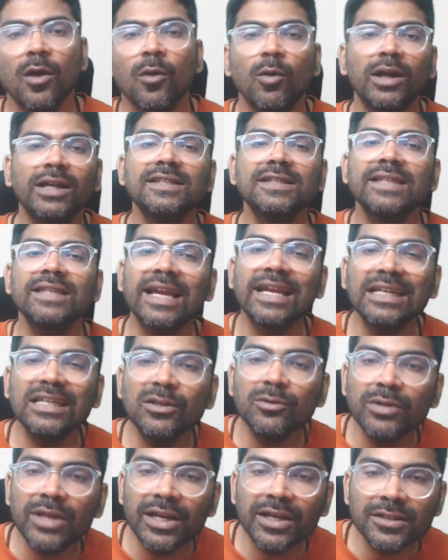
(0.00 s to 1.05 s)
What is
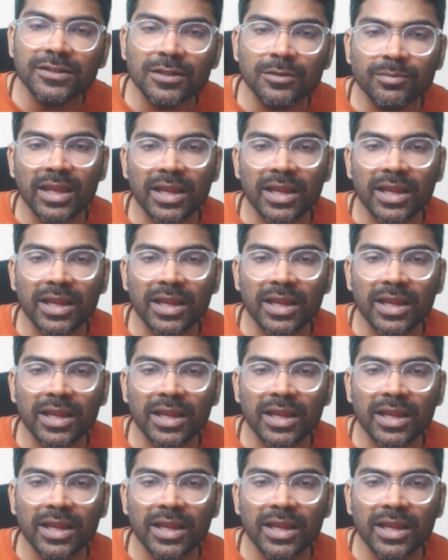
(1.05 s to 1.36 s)
negative nitrogen